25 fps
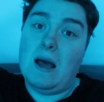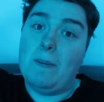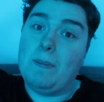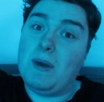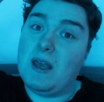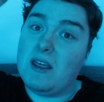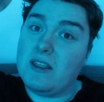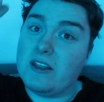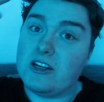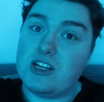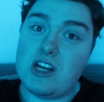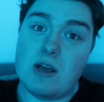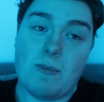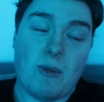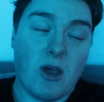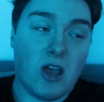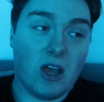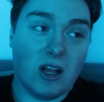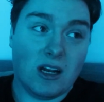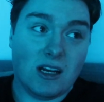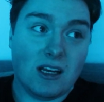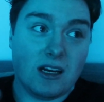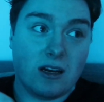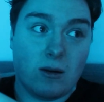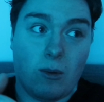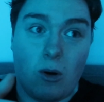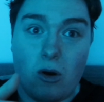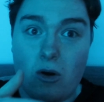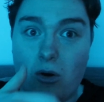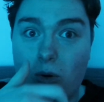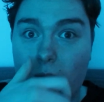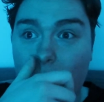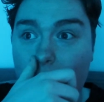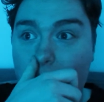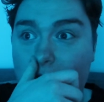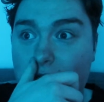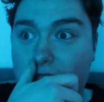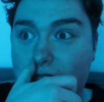Be at the gym earlier
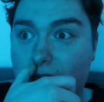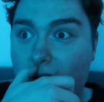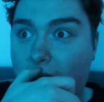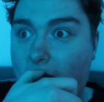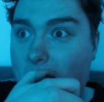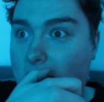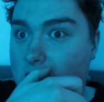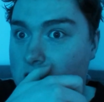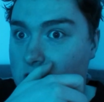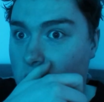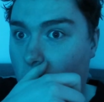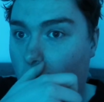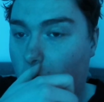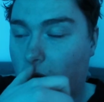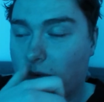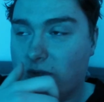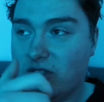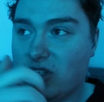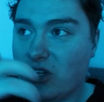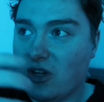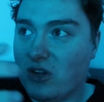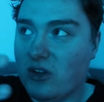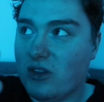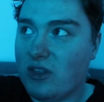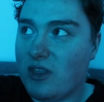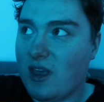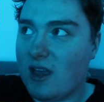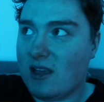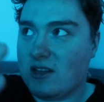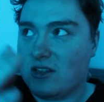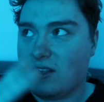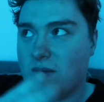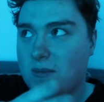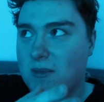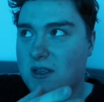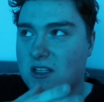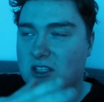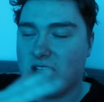tomorrow, which is always a good thing,
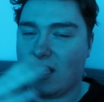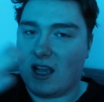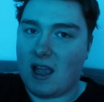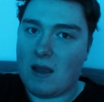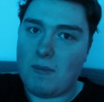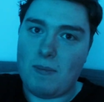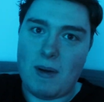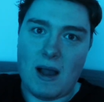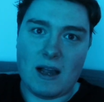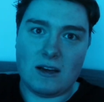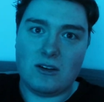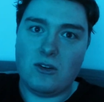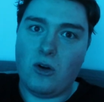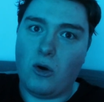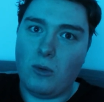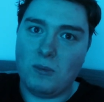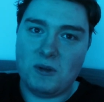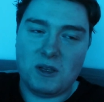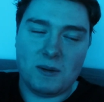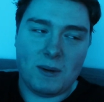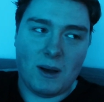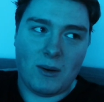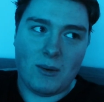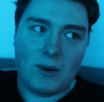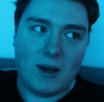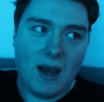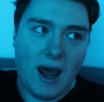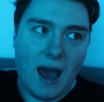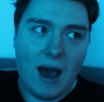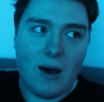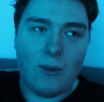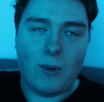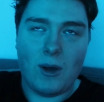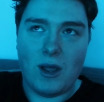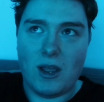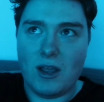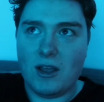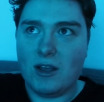so it means I get back normally about an
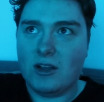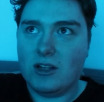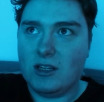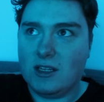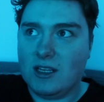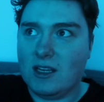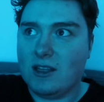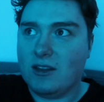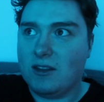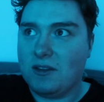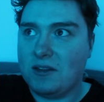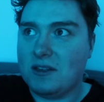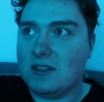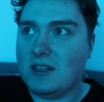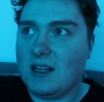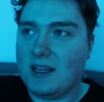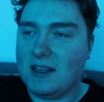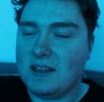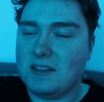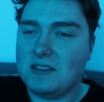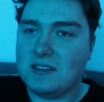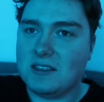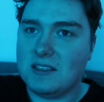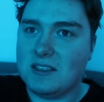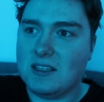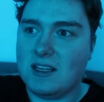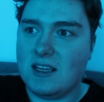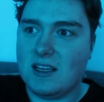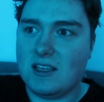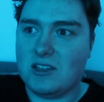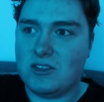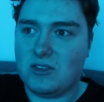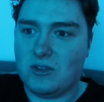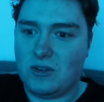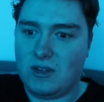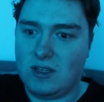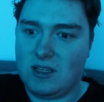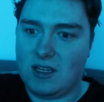hour earlier than like today.
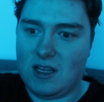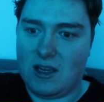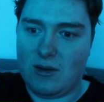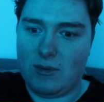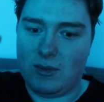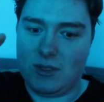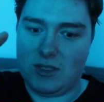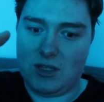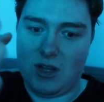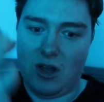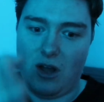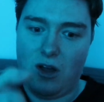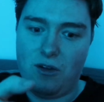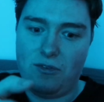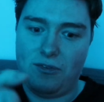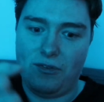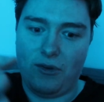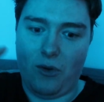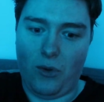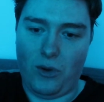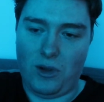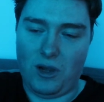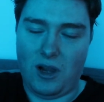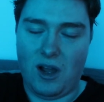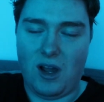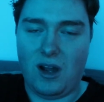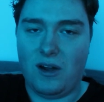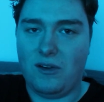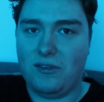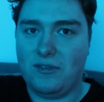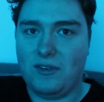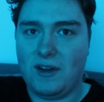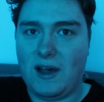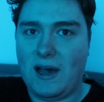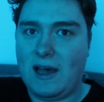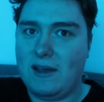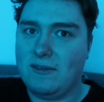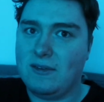So today was 4:30,
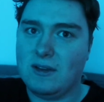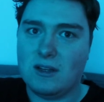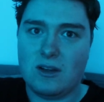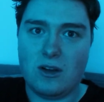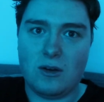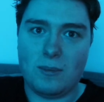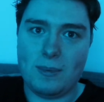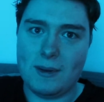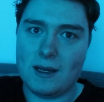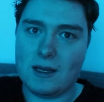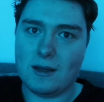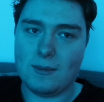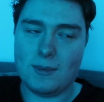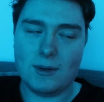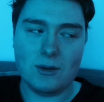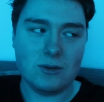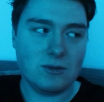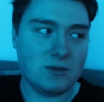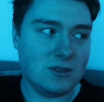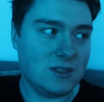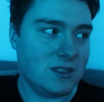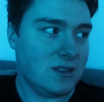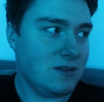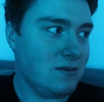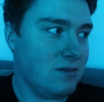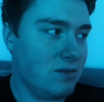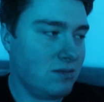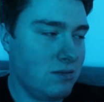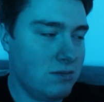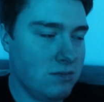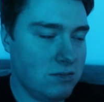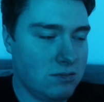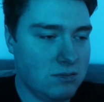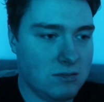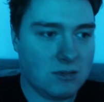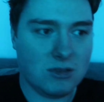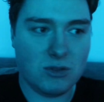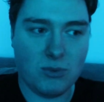5:30. I got back about
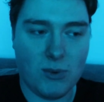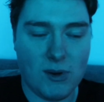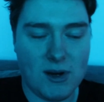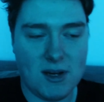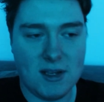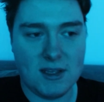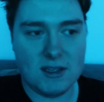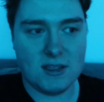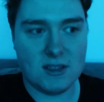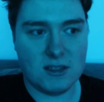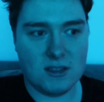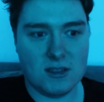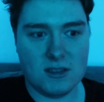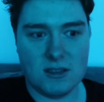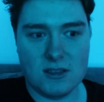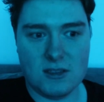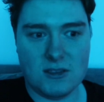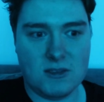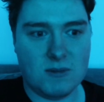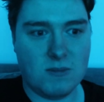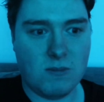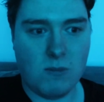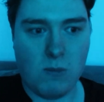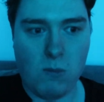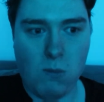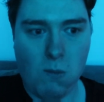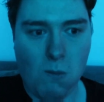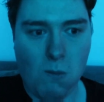6:20.